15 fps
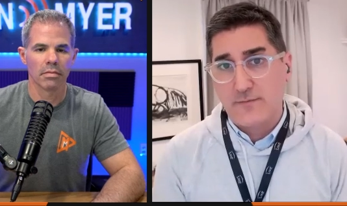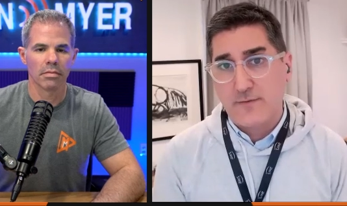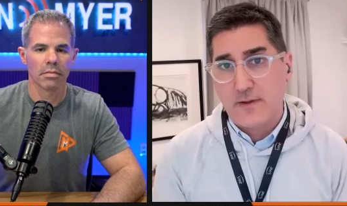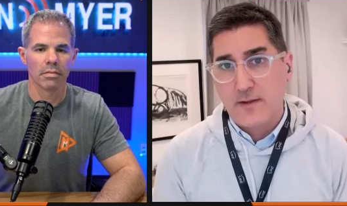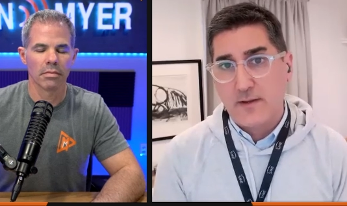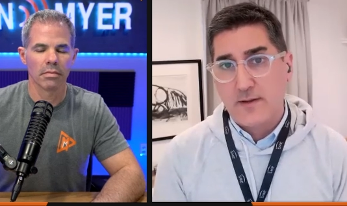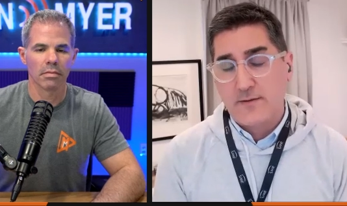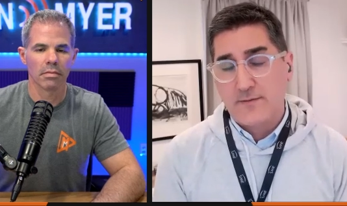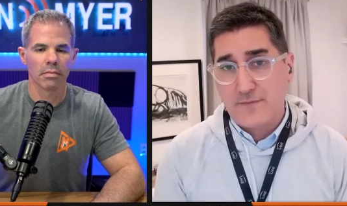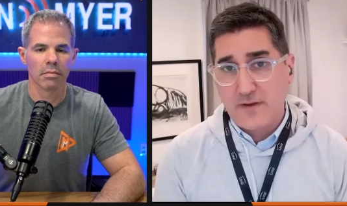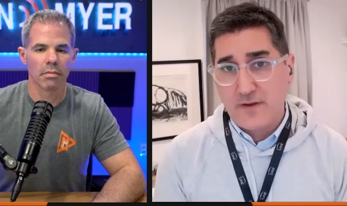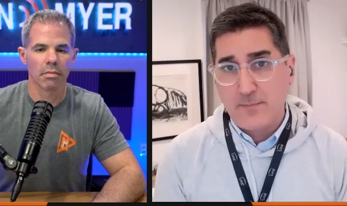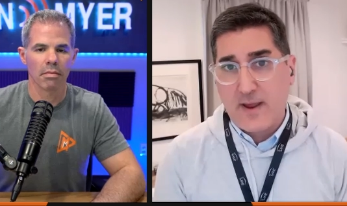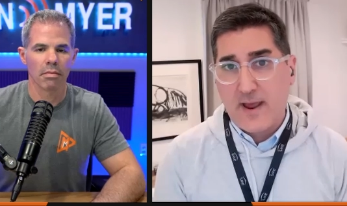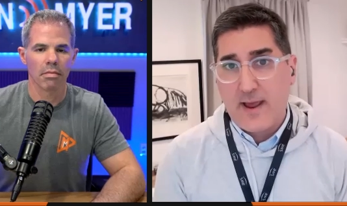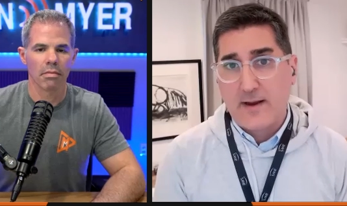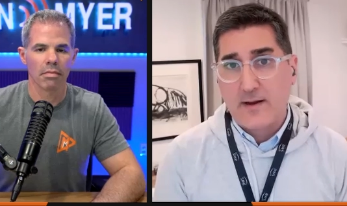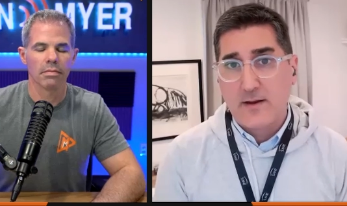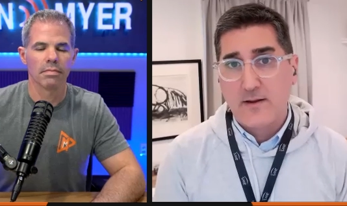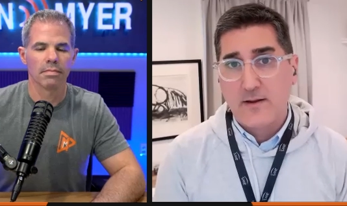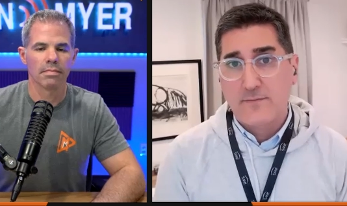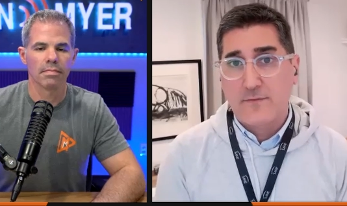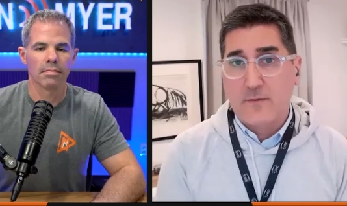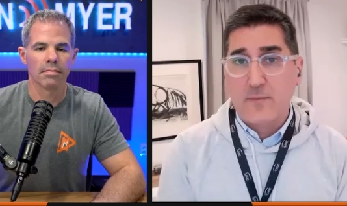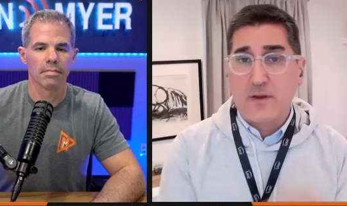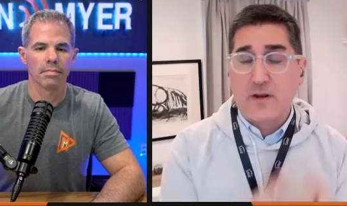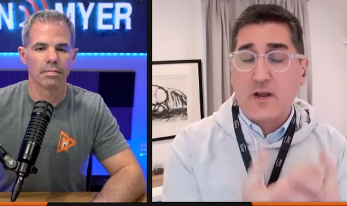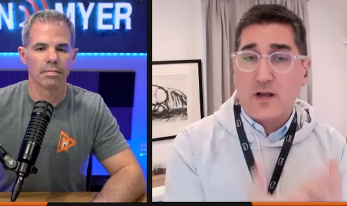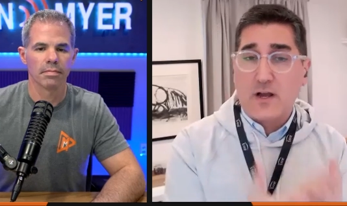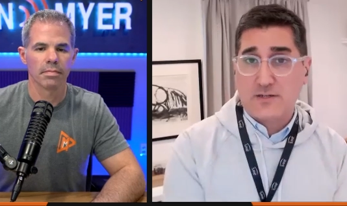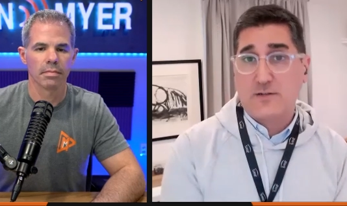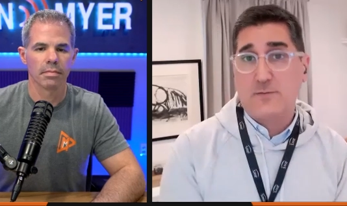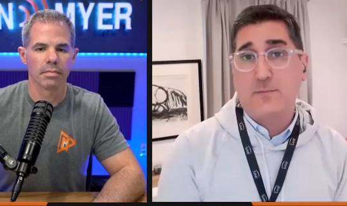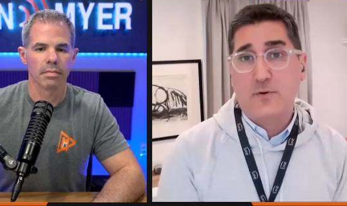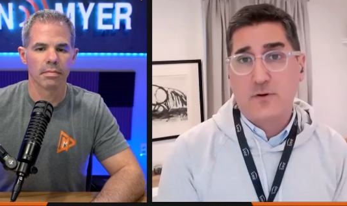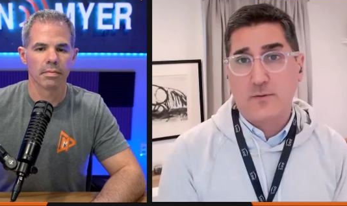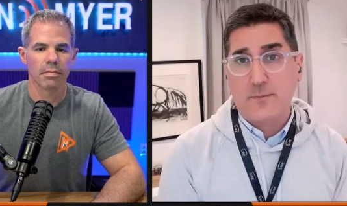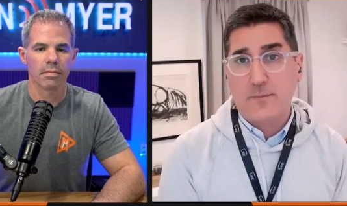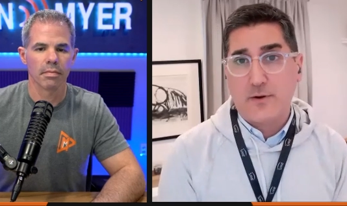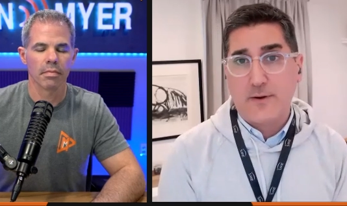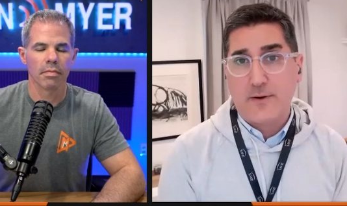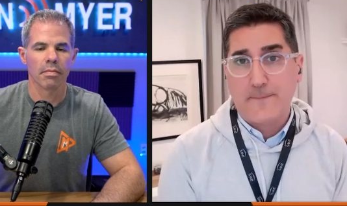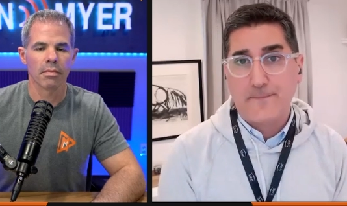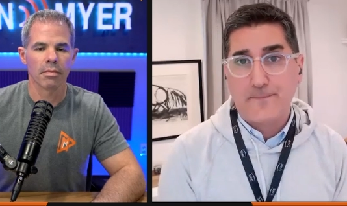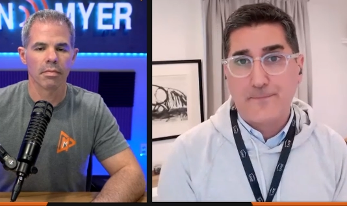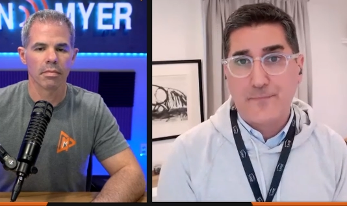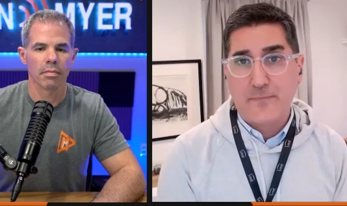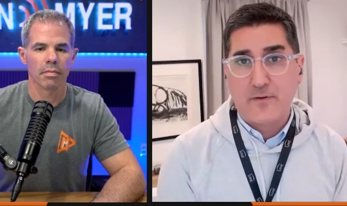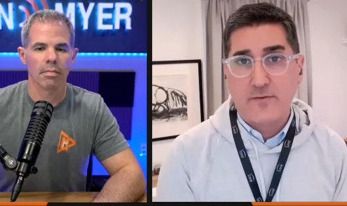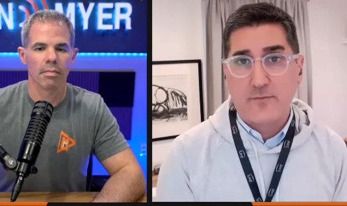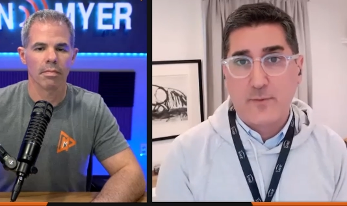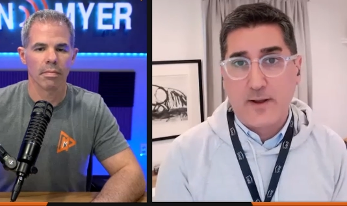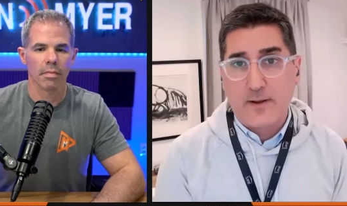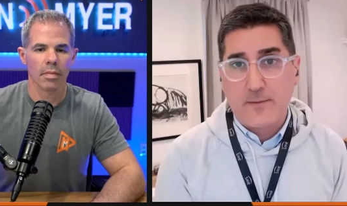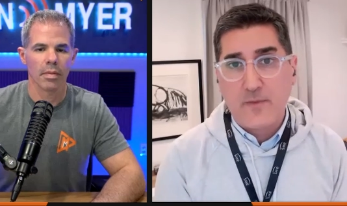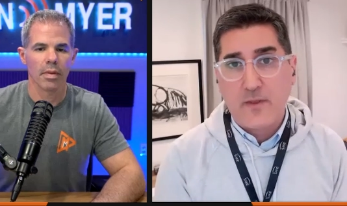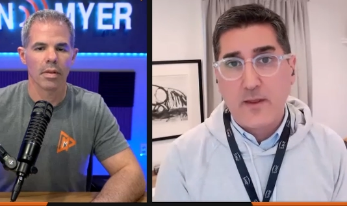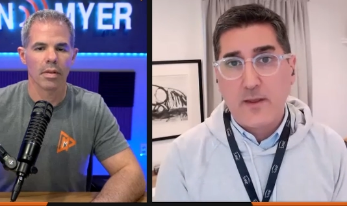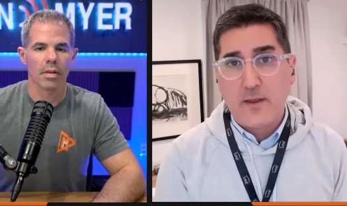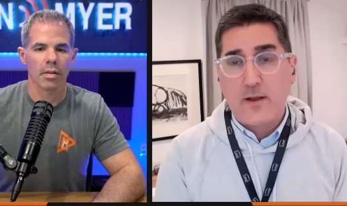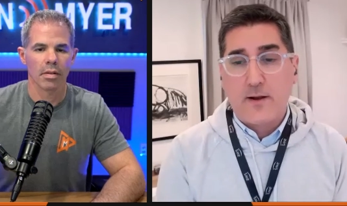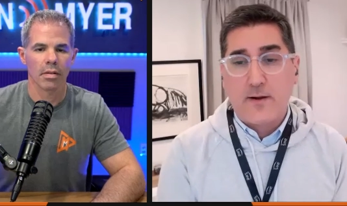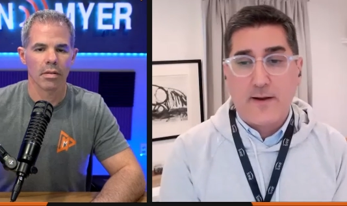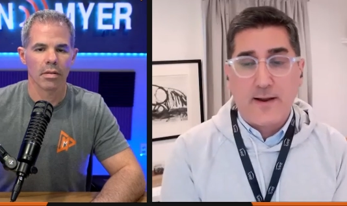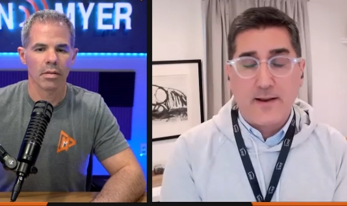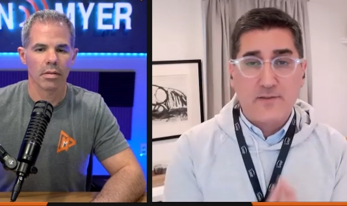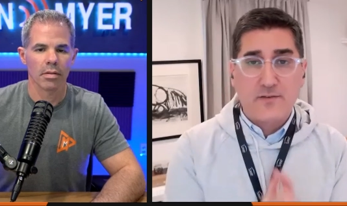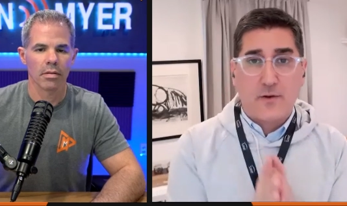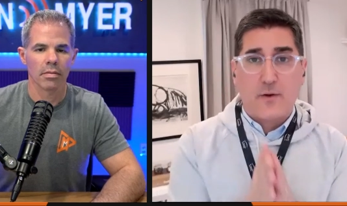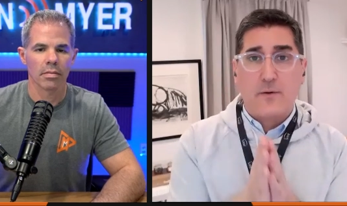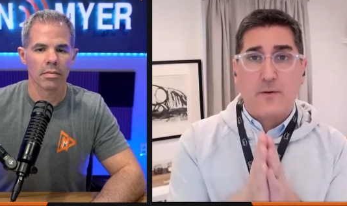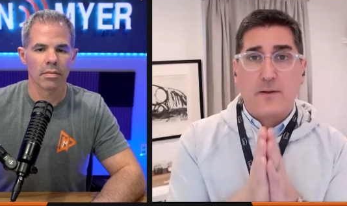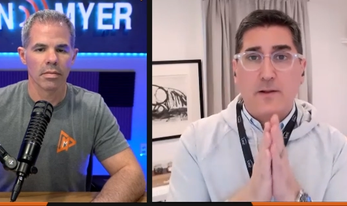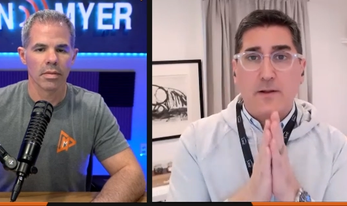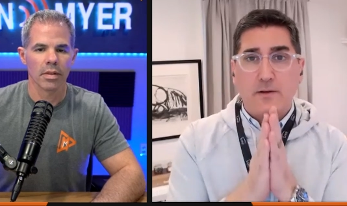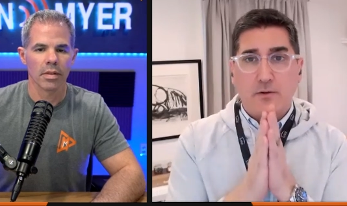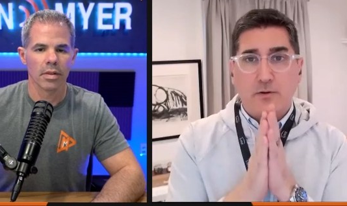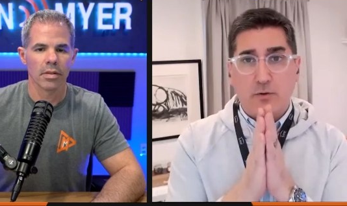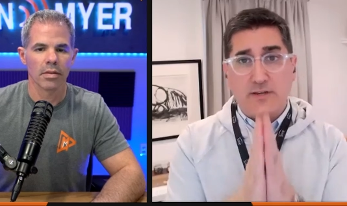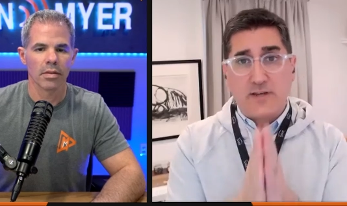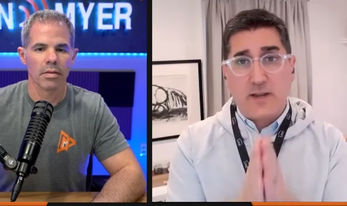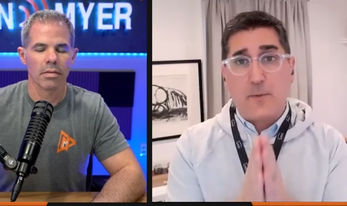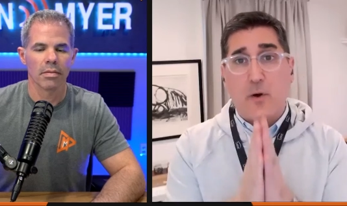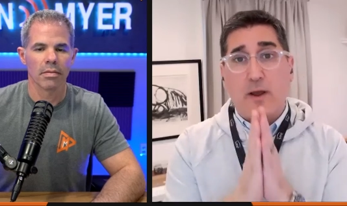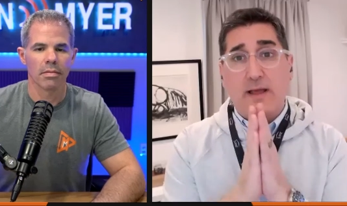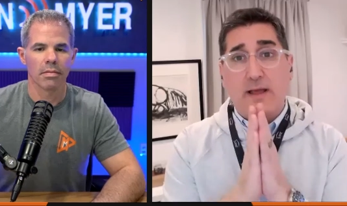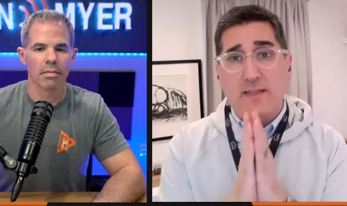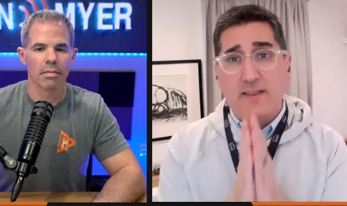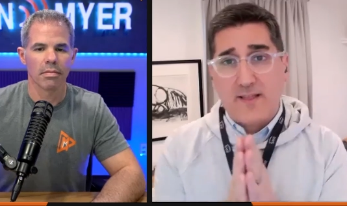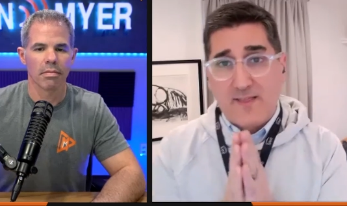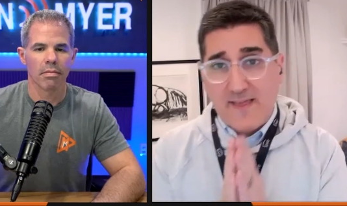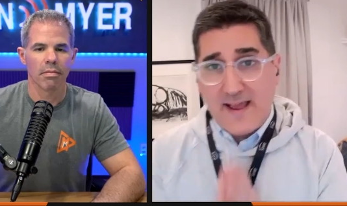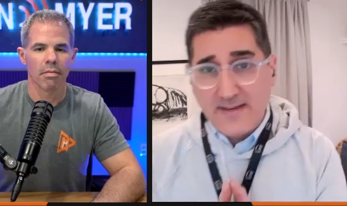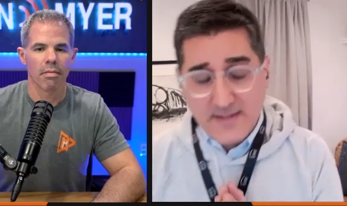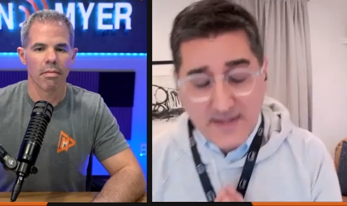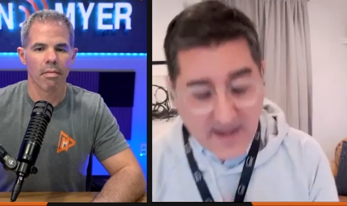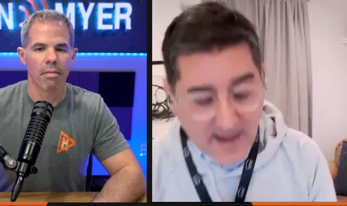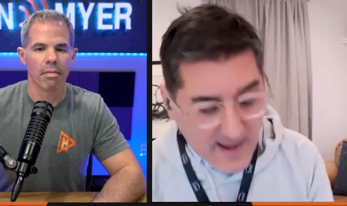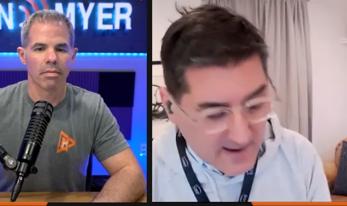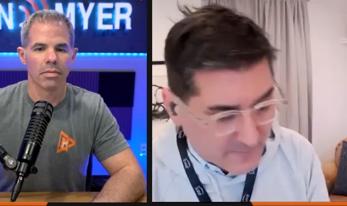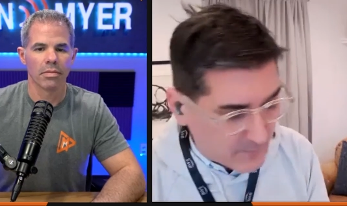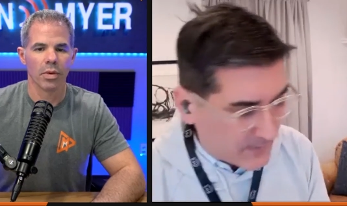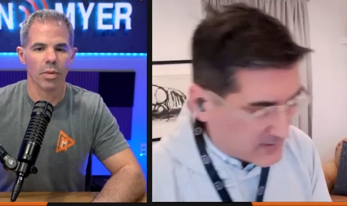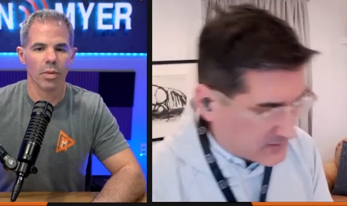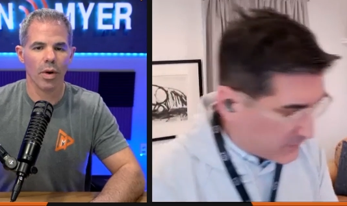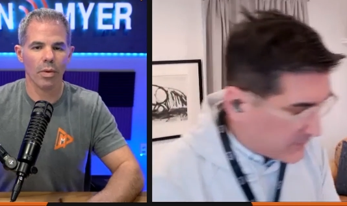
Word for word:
Speaker 1: of feedback from the customer community as well. All right, so do the demo. And then the last thing I have about